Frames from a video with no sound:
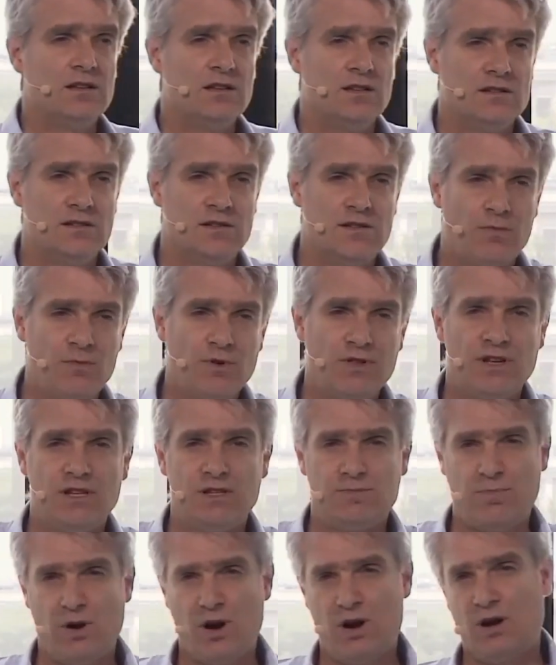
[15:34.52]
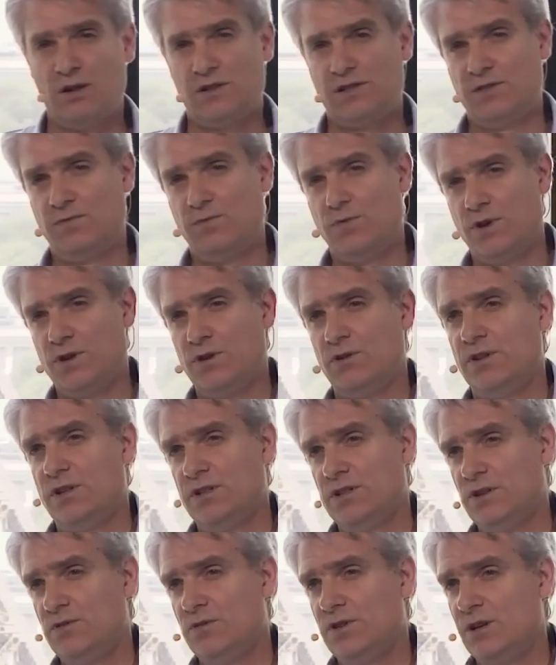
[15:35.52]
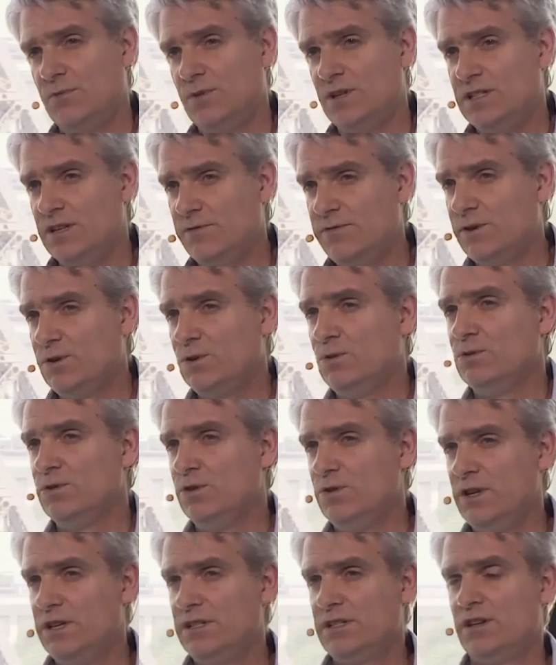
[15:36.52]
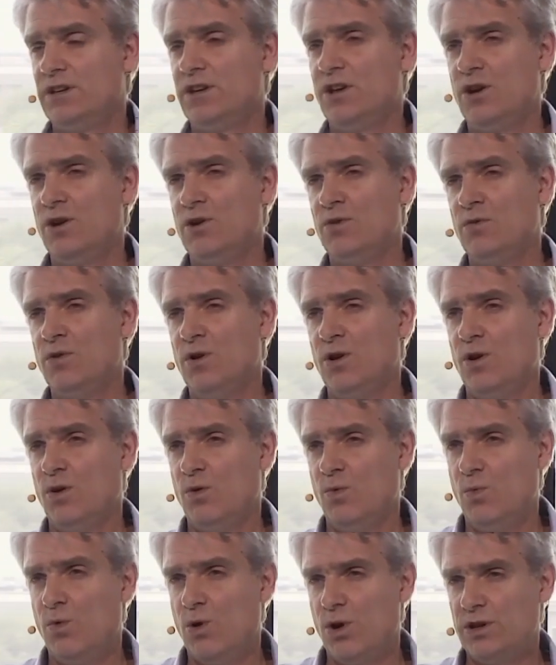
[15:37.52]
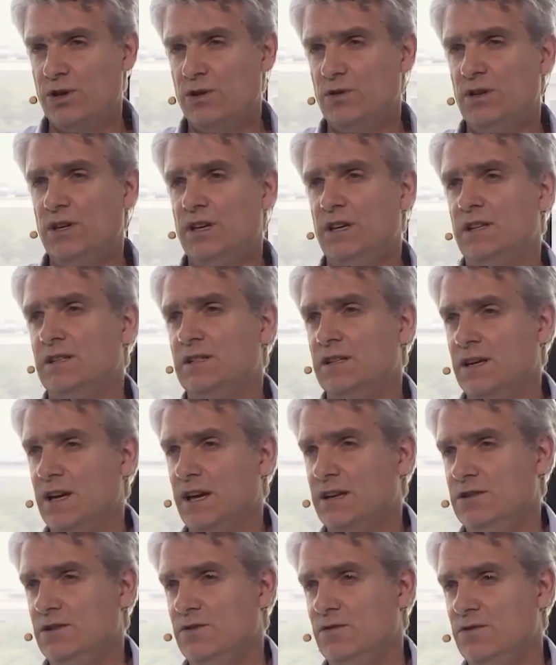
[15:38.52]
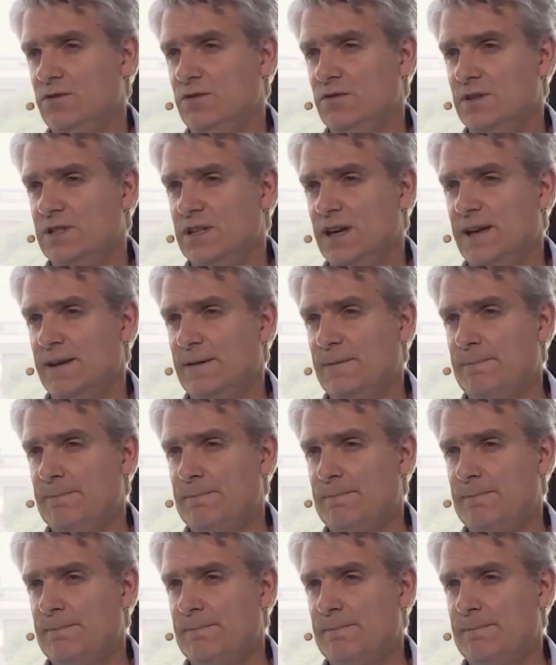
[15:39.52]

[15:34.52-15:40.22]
Some of these parts of what you're going to do are going to be difficult. You need to know what you need to get you through the day.